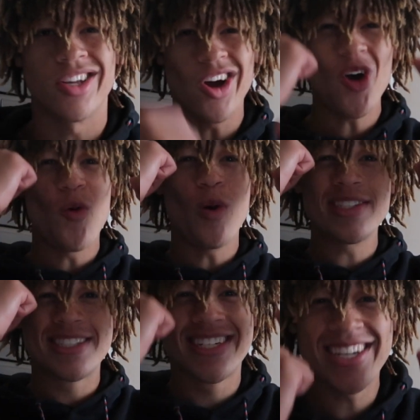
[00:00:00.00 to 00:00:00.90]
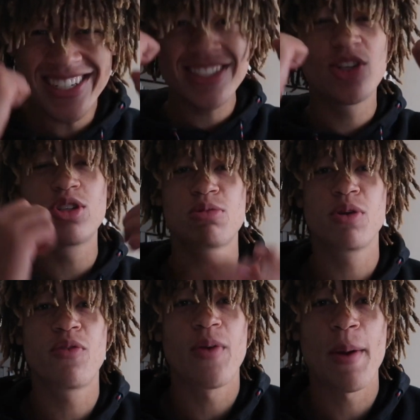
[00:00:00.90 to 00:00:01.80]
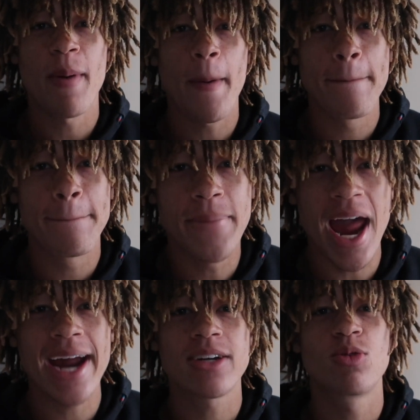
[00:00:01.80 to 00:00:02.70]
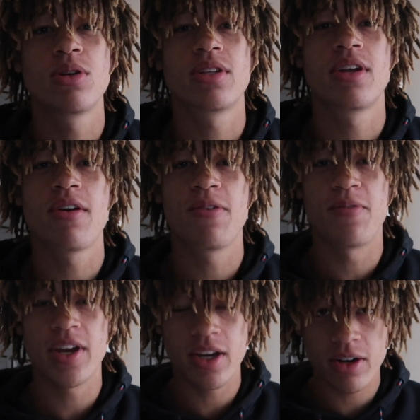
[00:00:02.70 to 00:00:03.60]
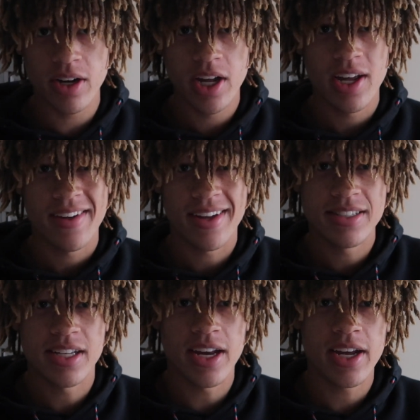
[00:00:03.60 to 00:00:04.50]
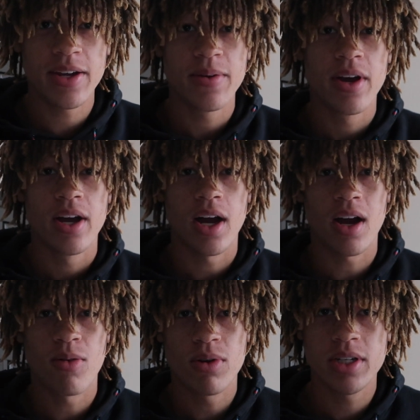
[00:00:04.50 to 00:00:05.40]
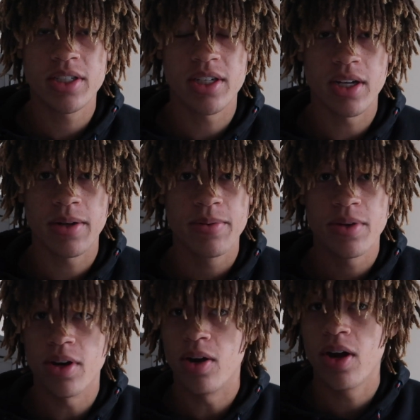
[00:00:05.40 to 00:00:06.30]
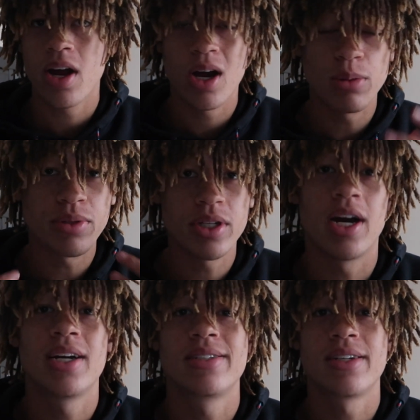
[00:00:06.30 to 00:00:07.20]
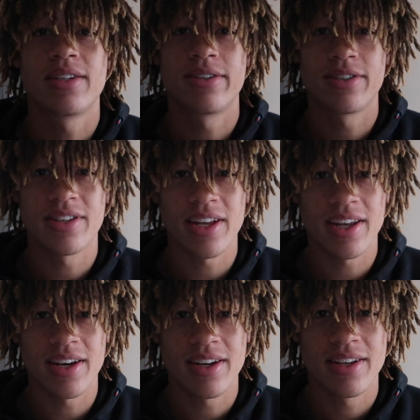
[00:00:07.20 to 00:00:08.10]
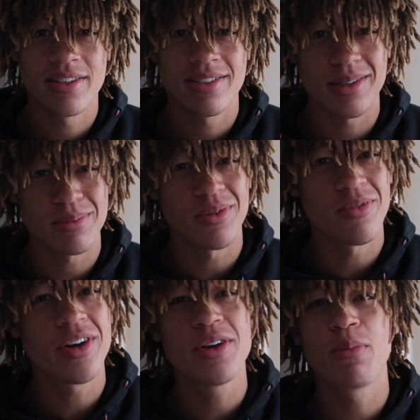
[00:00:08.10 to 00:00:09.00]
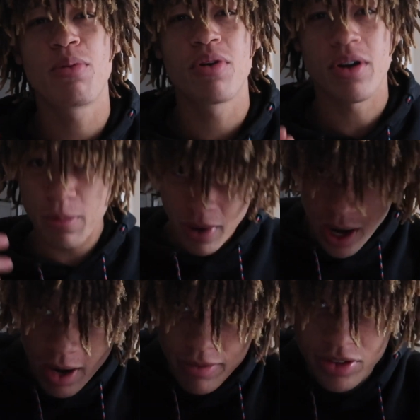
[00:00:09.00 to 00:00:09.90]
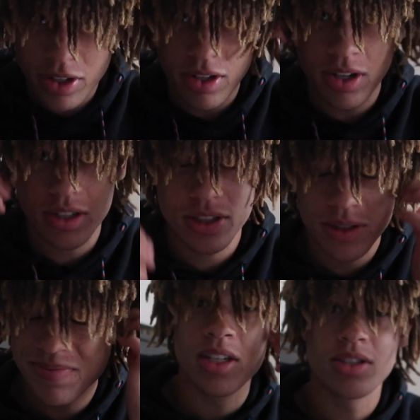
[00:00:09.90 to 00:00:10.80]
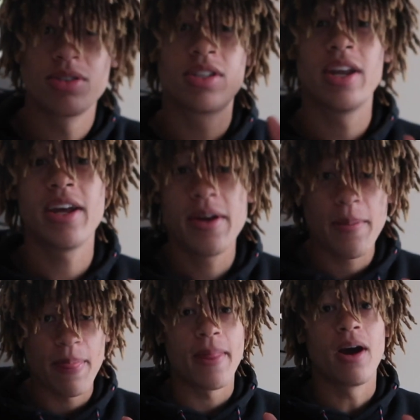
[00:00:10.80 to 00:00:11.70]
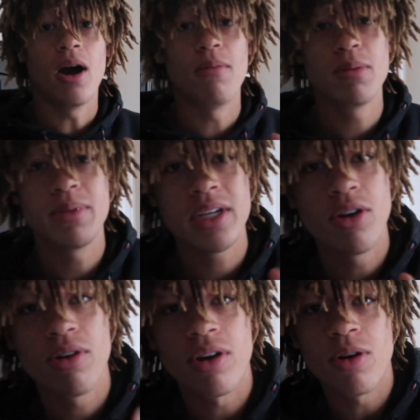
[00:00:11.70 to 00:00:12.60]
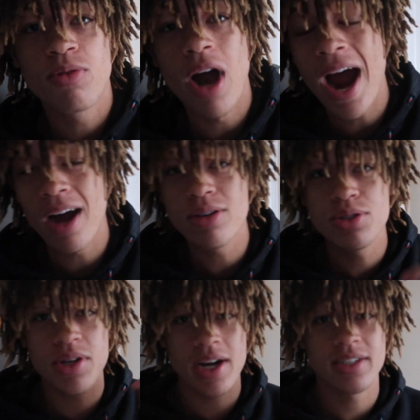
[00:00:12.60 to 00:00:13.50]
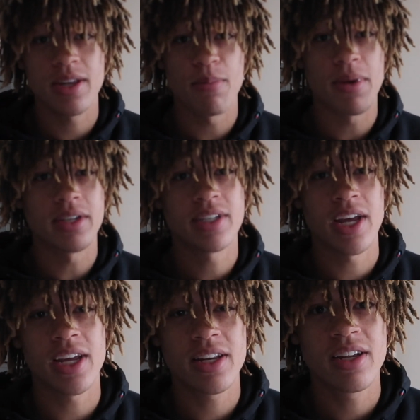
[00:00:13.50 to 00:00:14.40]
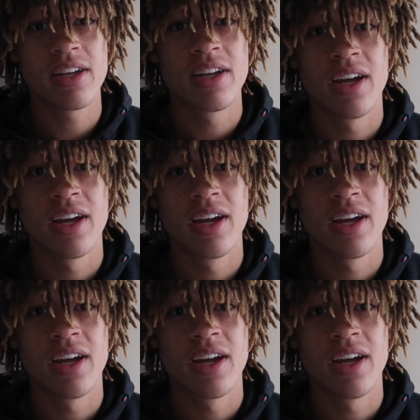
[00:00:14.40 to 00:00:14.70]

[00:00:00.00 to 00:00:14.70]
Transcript: Yo, what's good, Too Smooth fam? I'm back with another video, and today I wanted to, help you guys understand something very important about having dreadlocks. So today I'm gonna be going over how you guys can maintain,